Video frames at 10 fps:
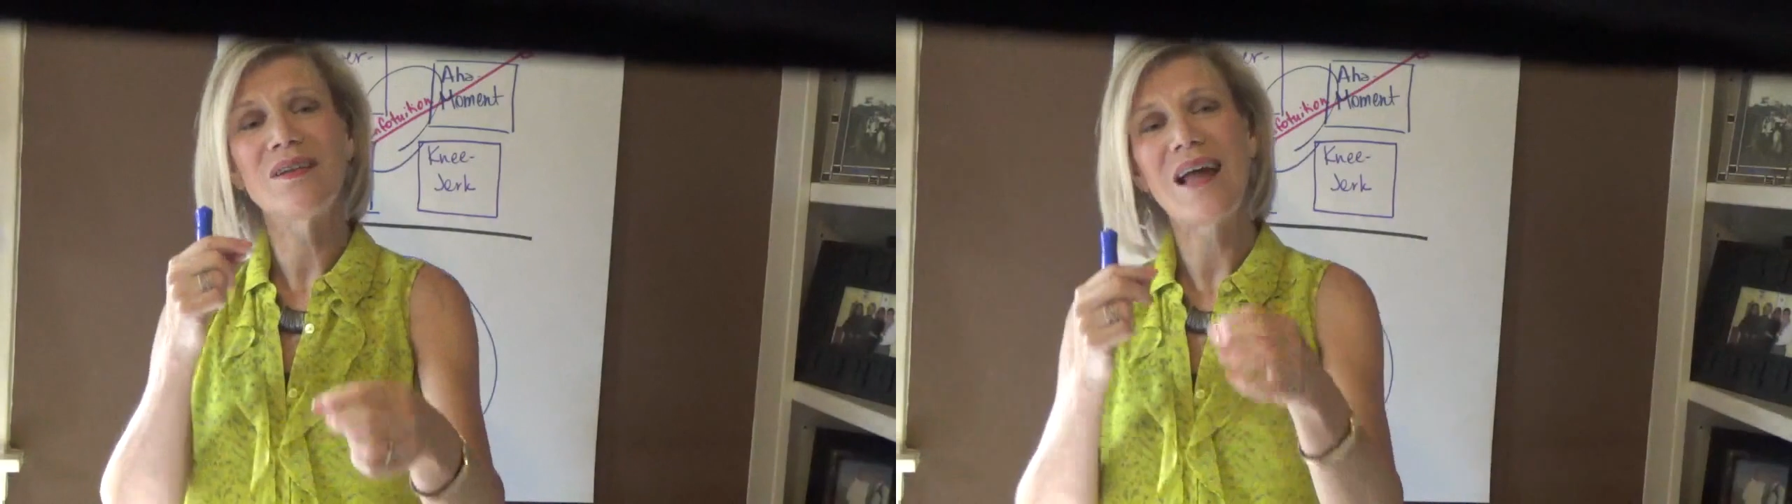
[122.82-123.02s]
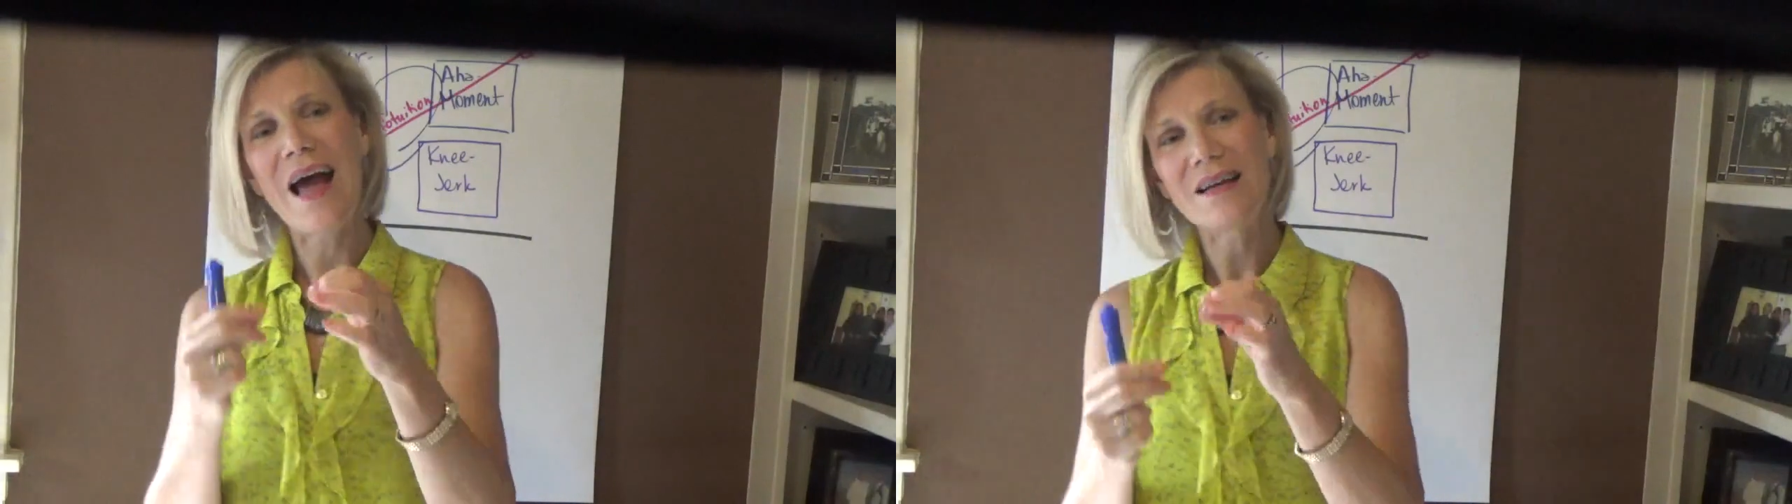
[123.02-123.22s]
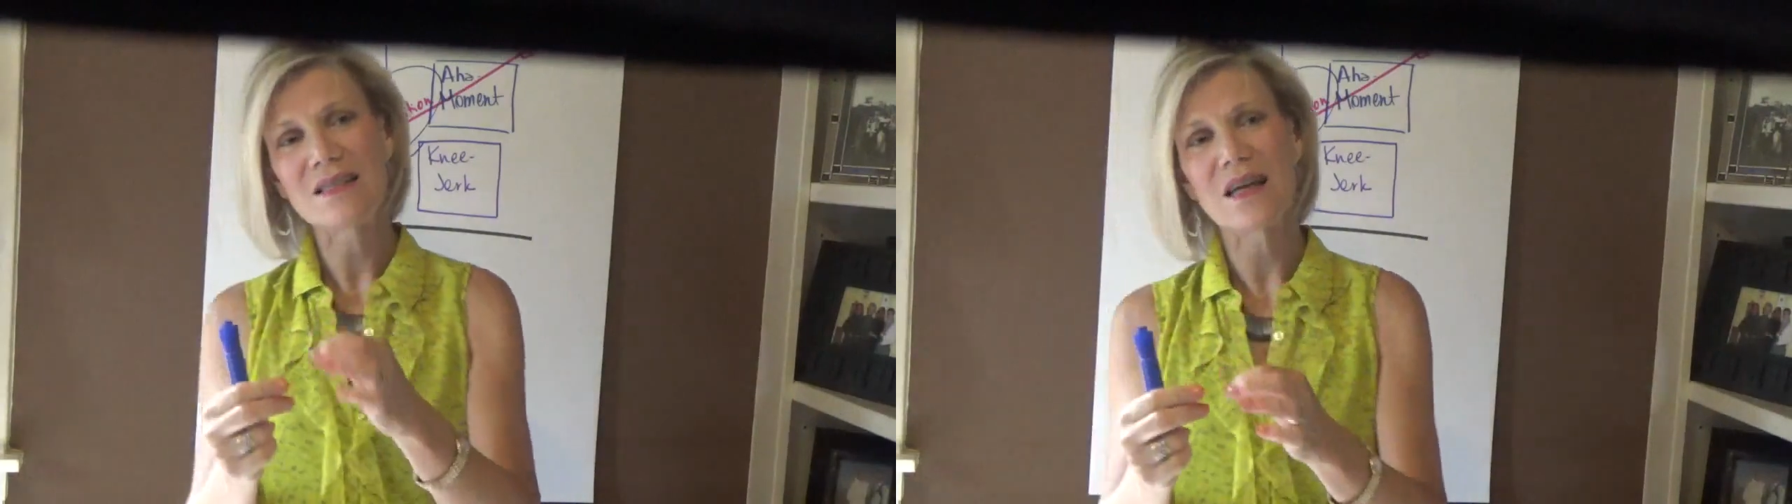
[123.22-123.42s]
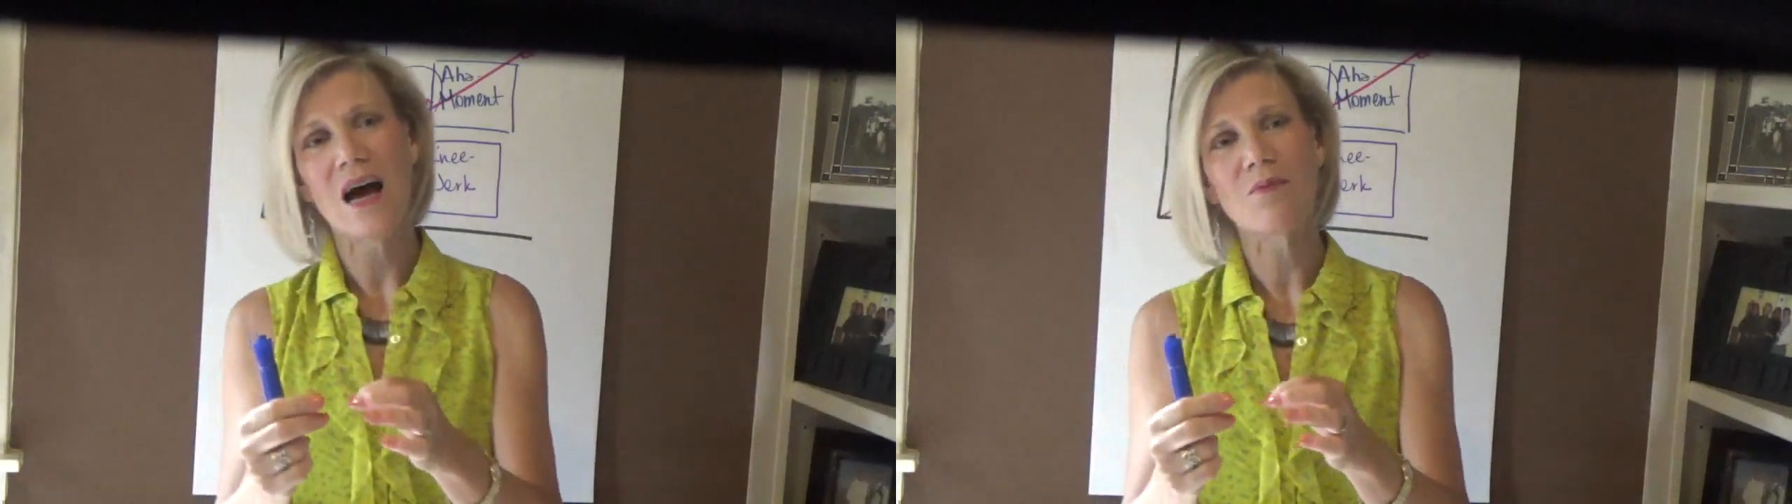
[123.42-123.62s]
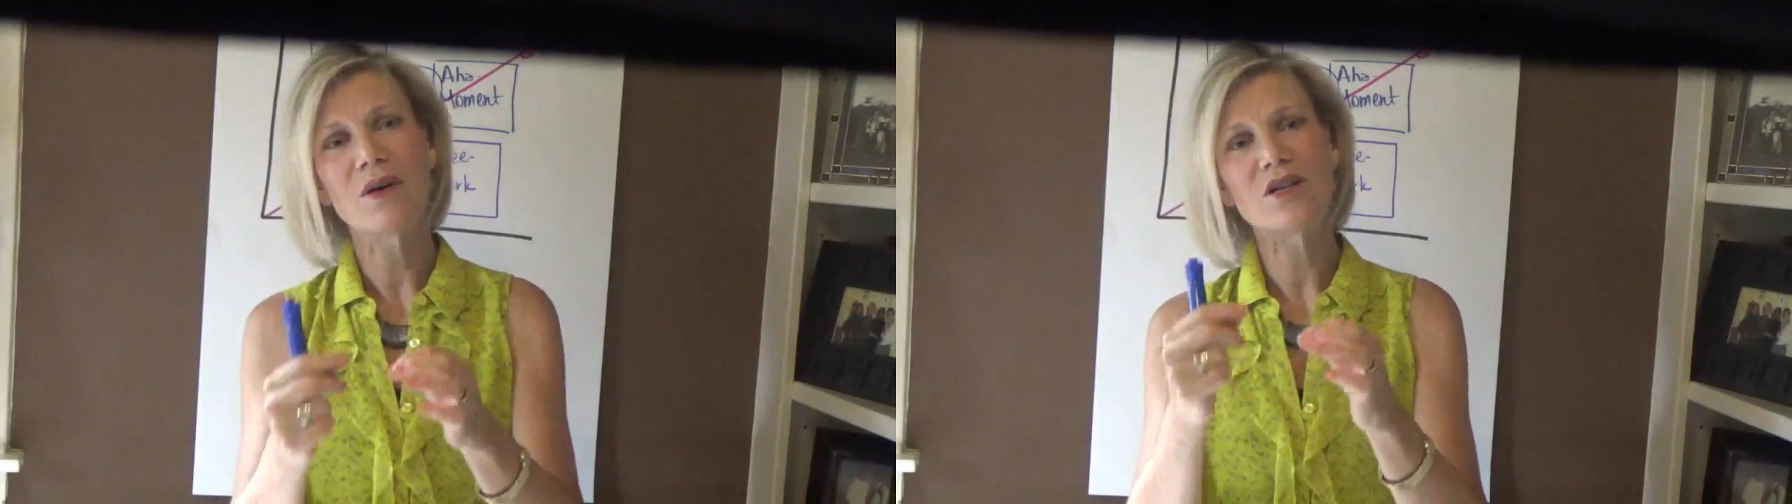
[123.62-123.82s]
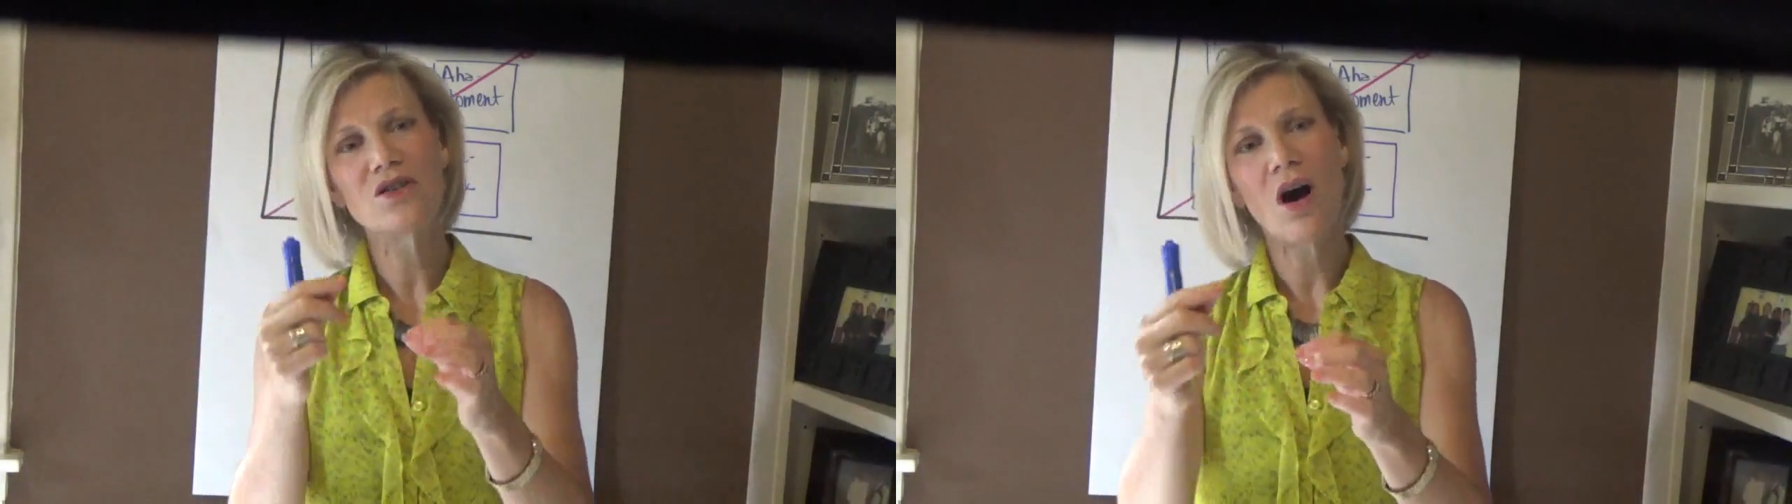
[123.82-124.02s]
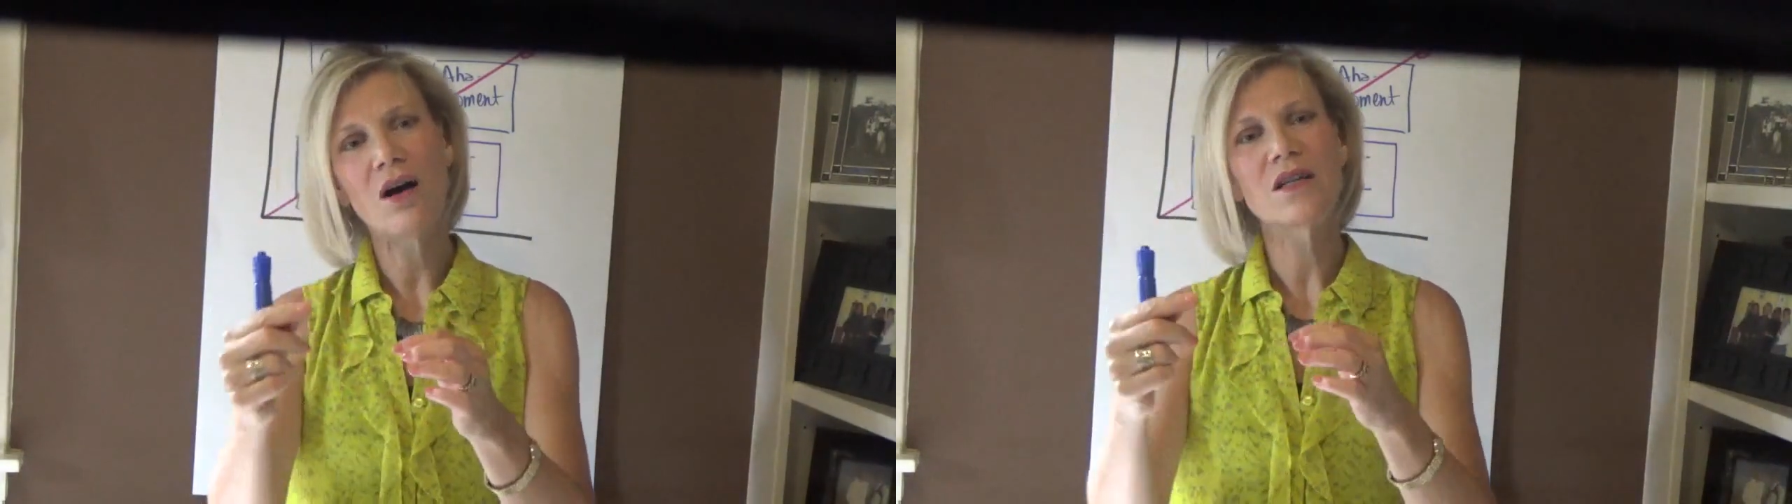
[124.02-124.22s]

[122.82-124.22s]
last time we talked